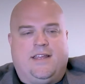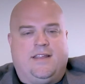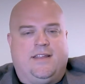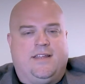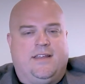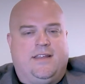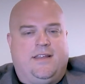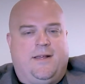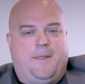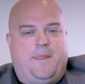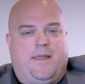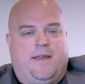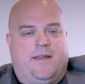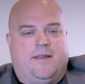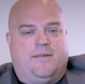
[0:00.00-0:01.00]
And
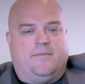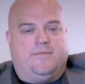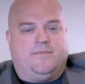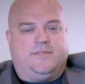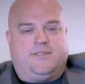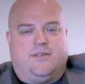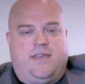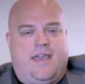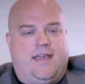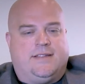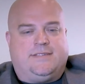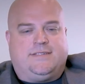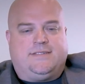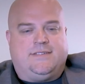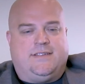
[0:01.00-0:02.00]
um, so, yeah,
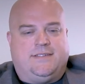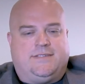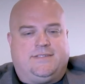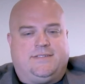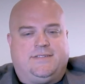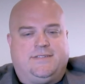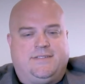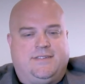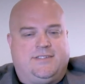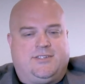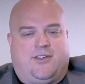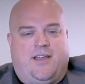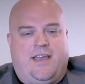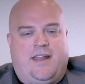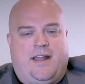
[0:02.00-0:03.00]
it's, it's, it's
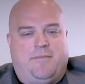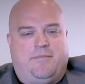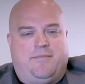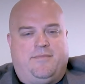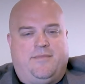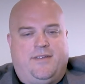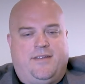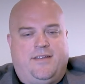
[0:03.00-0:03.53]
great. I'm,